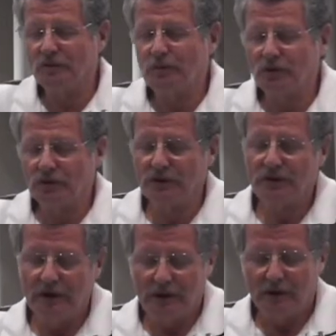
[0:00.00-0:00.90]
of the
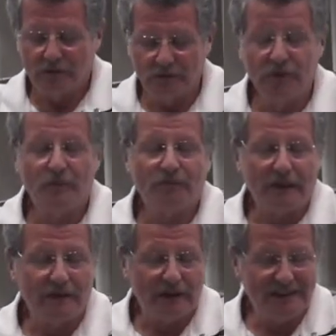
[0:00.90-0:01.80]
product with
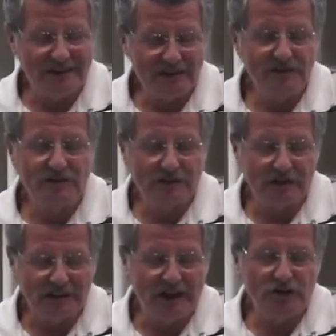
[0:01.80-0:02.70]
the
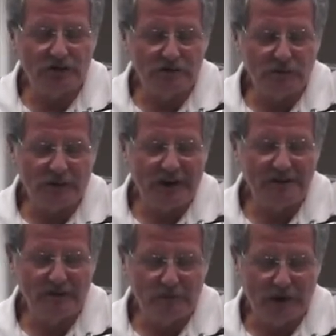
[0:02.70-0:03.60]
existing nature of the
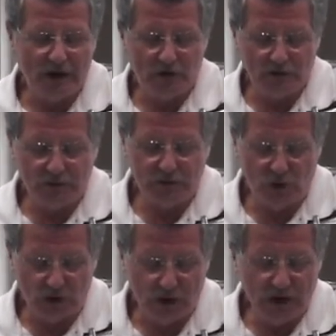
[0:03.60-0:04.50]
present
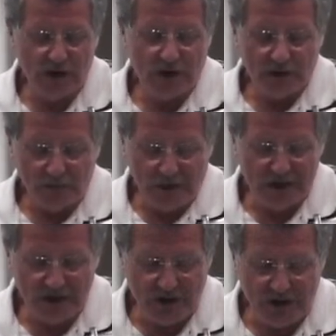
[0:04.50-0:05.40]
microflora,
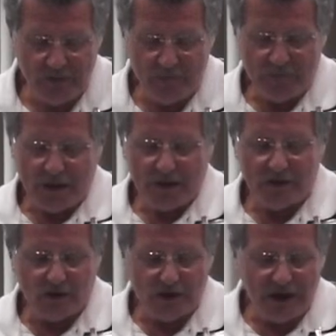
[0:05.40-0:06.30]
bacteria.
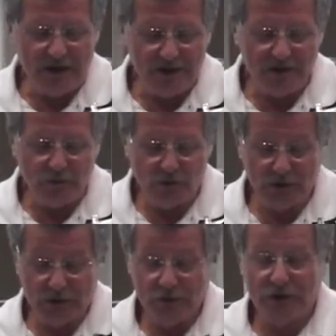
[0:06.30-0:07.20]
So that is
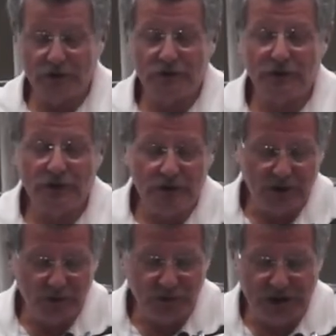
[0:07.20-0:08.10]
important when we
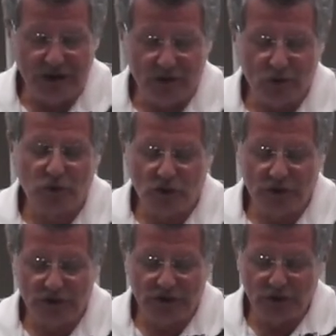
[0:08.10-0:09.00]
apply our
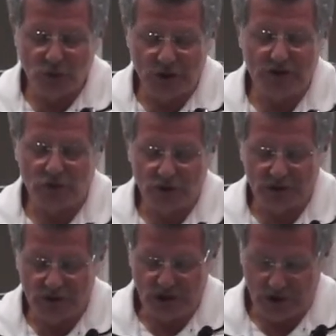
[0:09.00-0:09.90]
product in
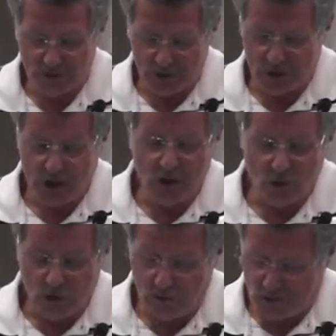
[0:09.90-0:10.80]
wastewater treatment,
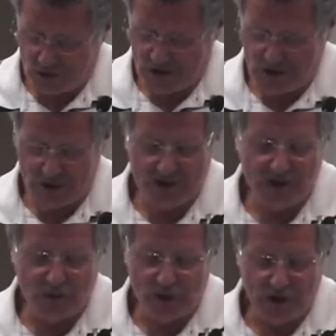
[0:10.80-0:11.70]
or for
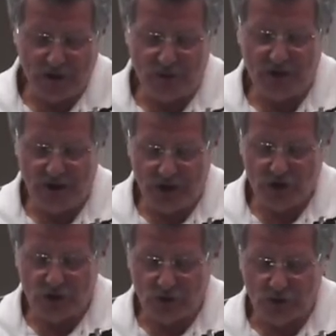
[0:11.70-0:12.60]
instance in
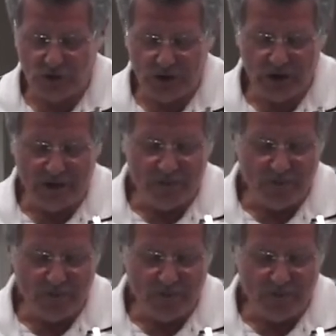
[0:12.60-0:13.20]
bioremediation of the